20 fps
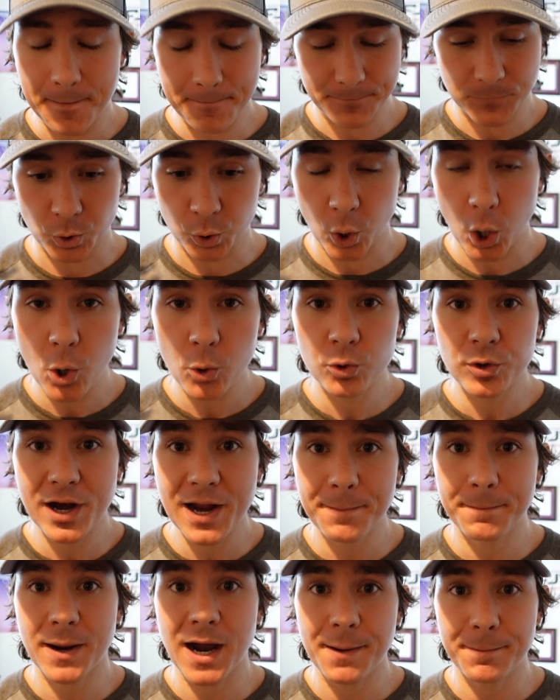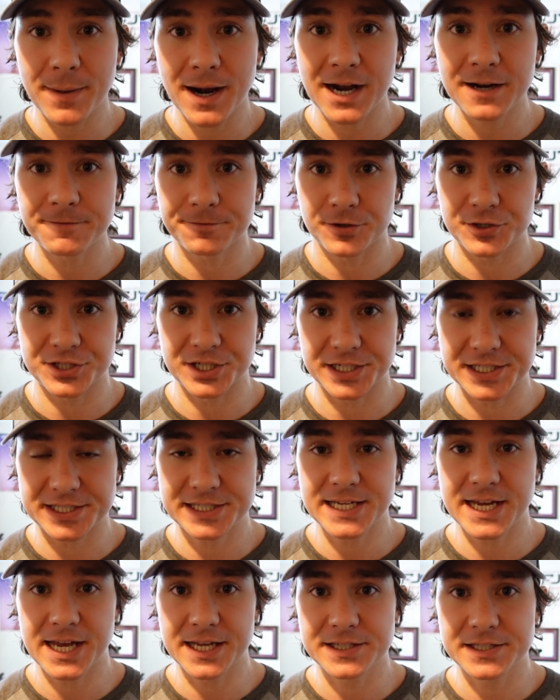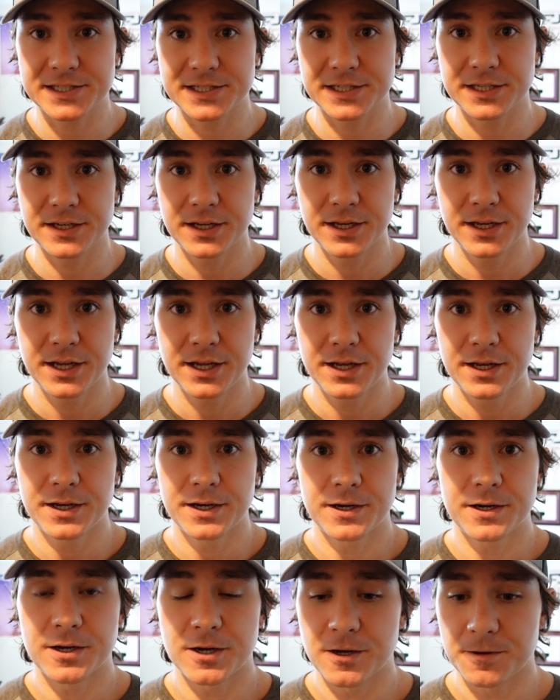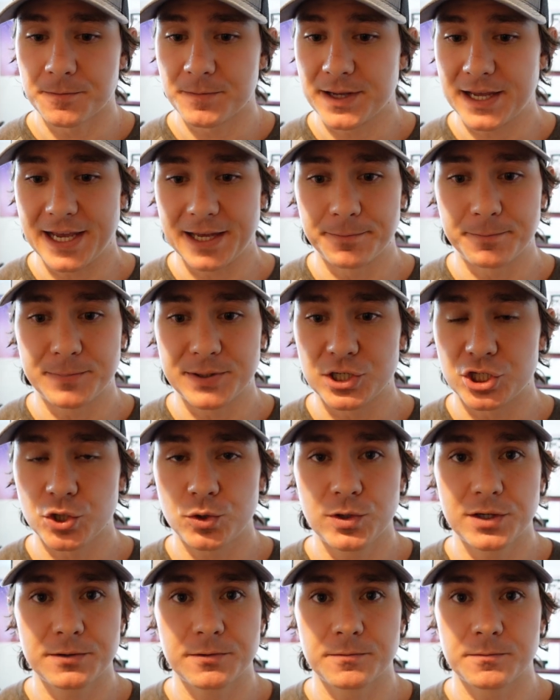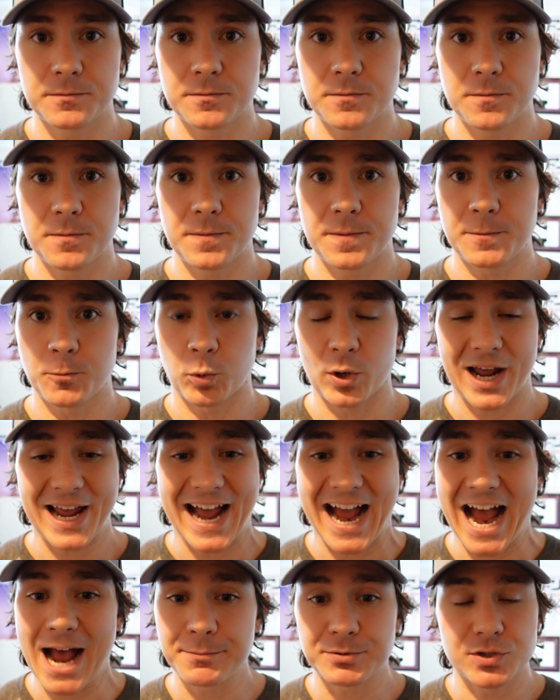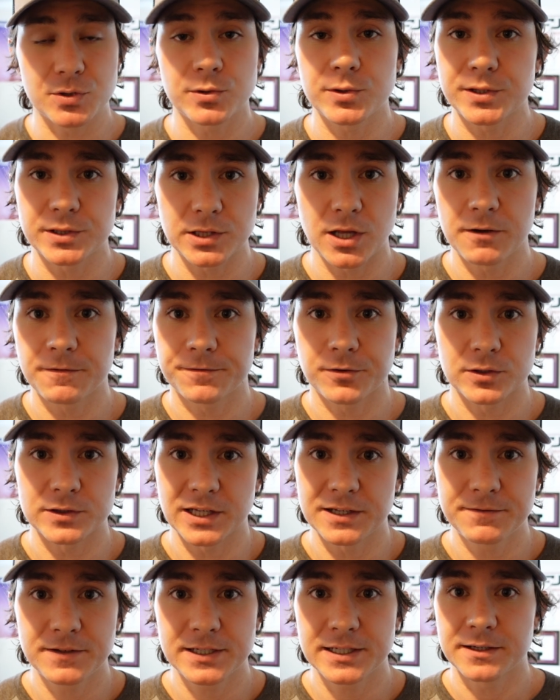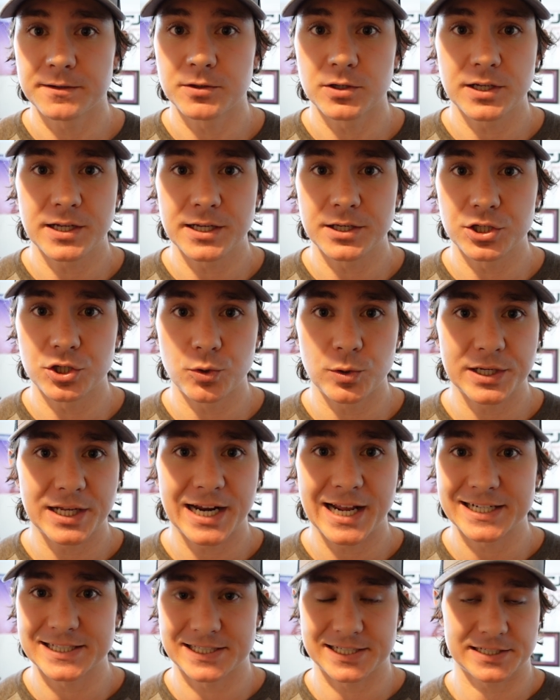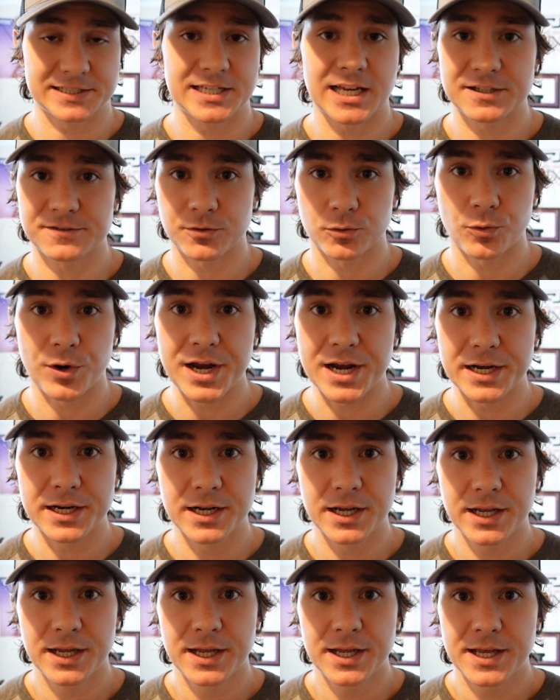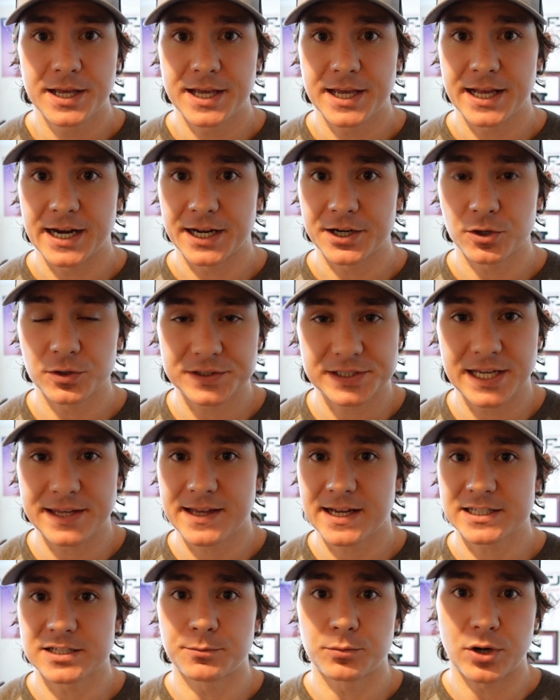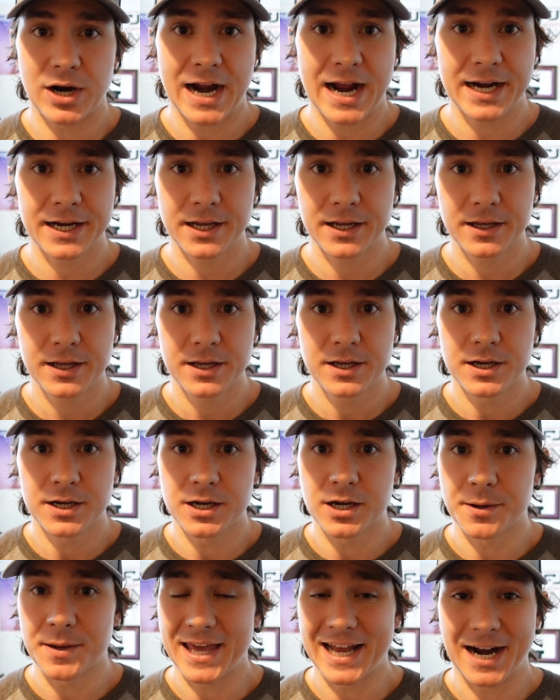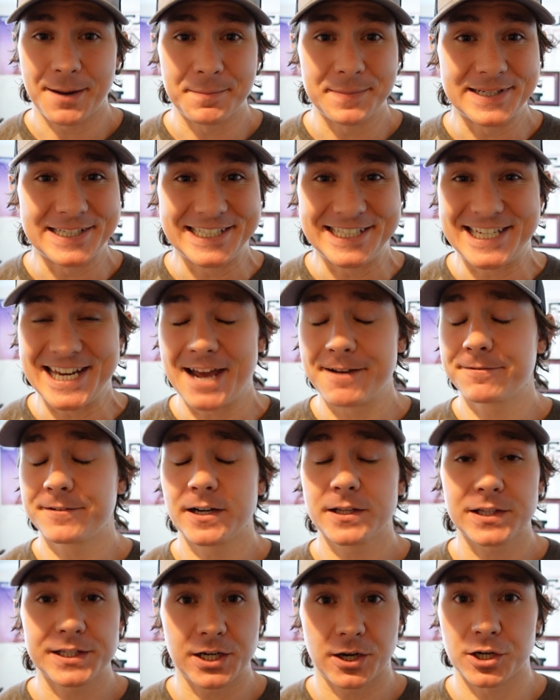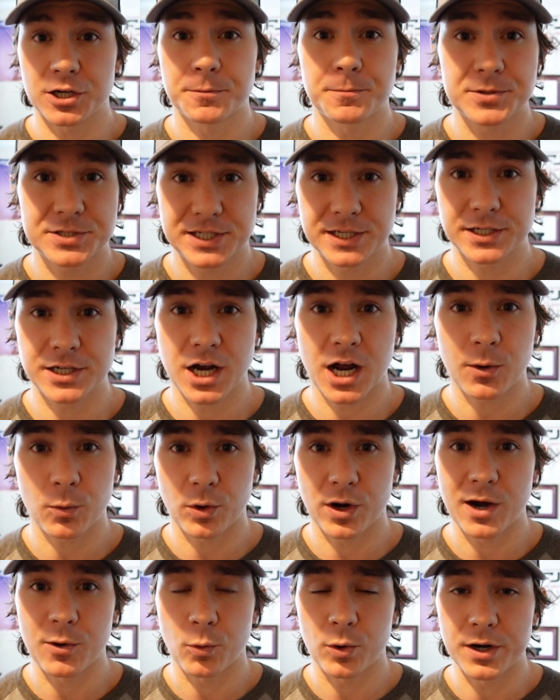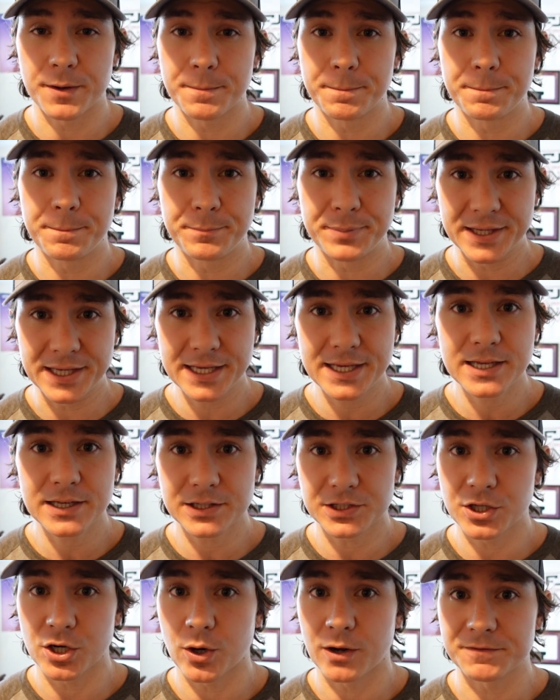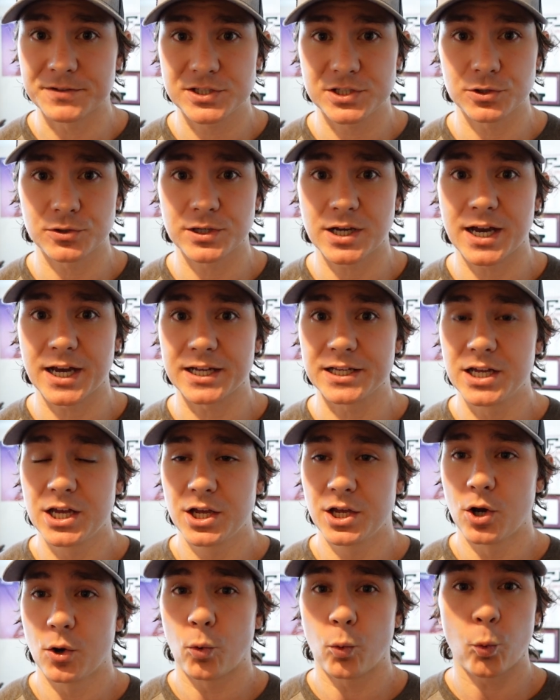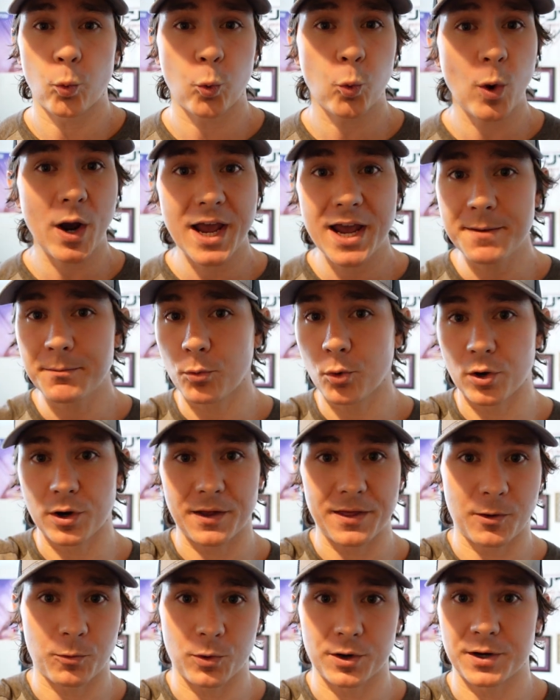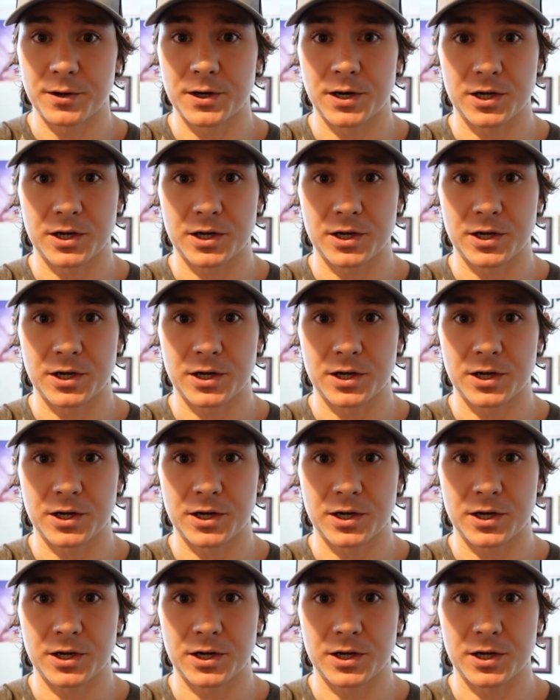program my mind for success, and be doing what I absolutely love for a living and doing it at a successful rate. And I don't say that to brag, and I'm definitely 100% not where I wanna be. You know, I've still got way more that I wanna